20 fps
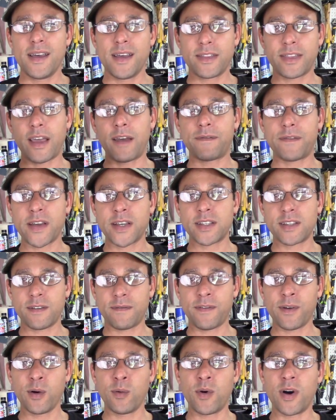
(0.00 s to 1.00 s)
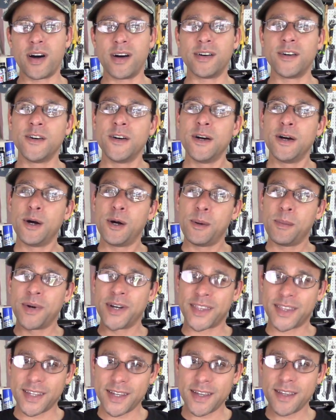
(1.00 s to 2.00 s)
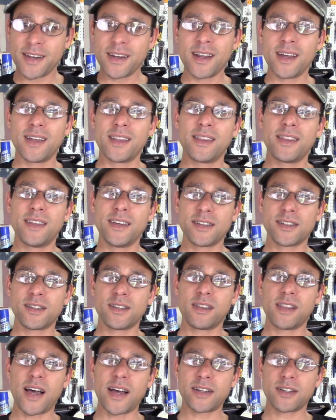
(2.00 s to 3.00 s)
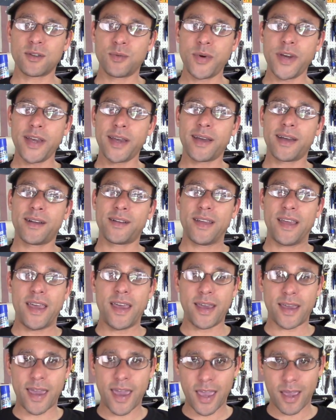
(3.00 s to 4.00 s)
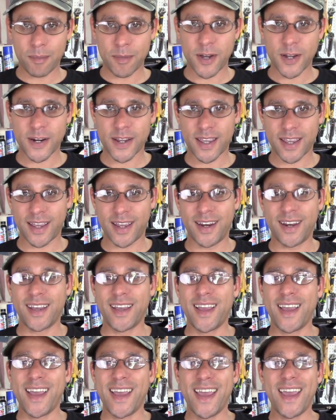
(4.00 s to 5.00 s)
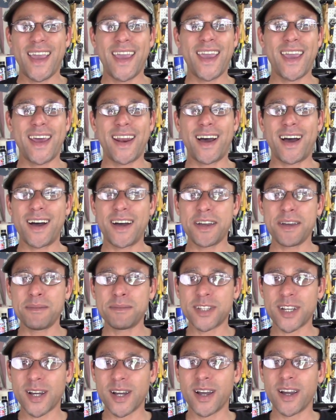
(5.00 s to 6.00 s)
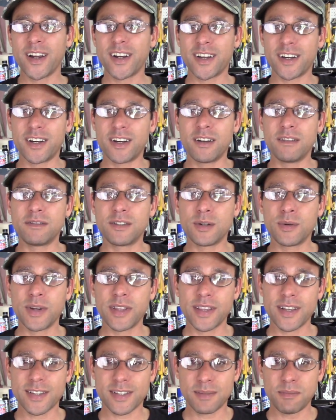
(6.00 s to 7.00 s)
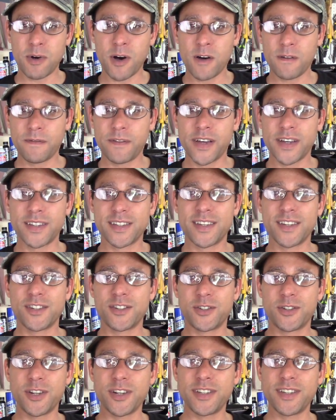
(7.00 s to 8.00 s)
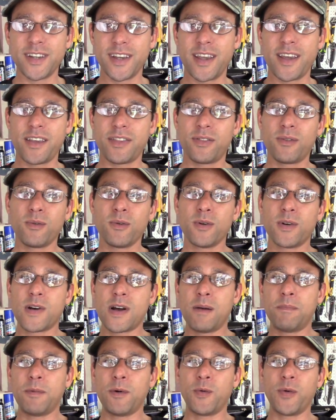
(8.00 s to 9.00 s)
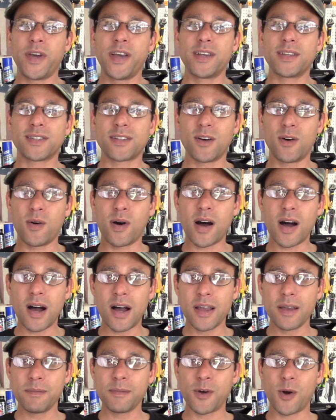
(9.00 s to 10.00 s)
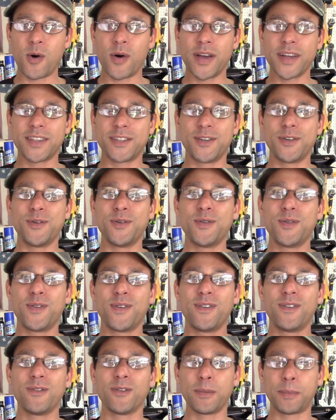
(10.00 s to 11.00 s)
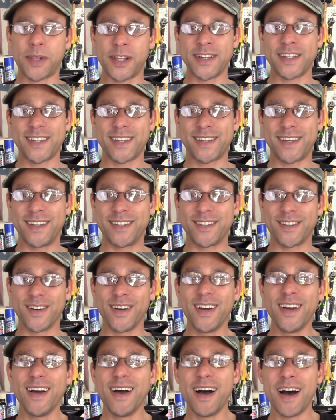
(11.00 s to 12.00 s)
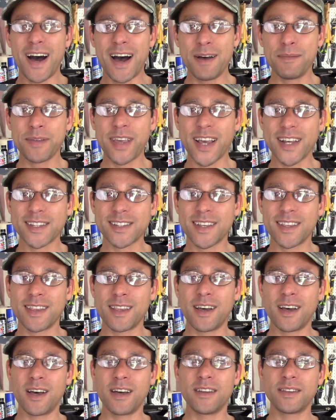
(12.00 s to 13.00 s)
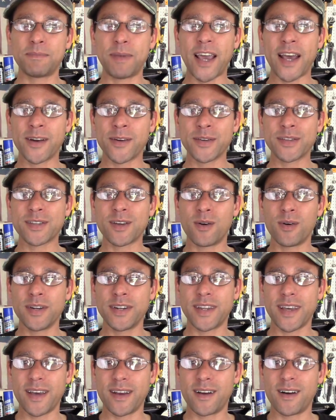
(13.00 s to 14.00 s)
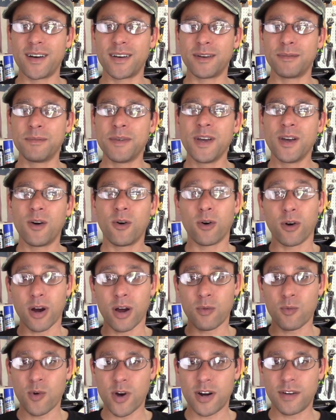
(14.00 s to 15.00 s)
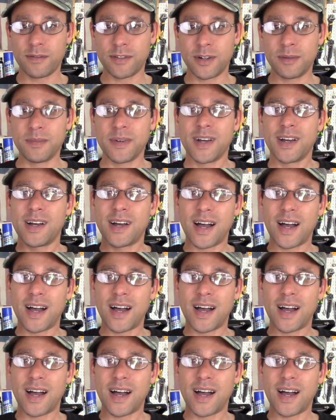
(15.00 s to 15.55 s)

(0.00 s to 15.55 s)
That fixed it for a while. But then this last week it came on again. And I am tired of doing these small fixes just to get through a couple weeks, so I am going to replace the sensor. I'm guessing the battery's going dead on them or on one of them.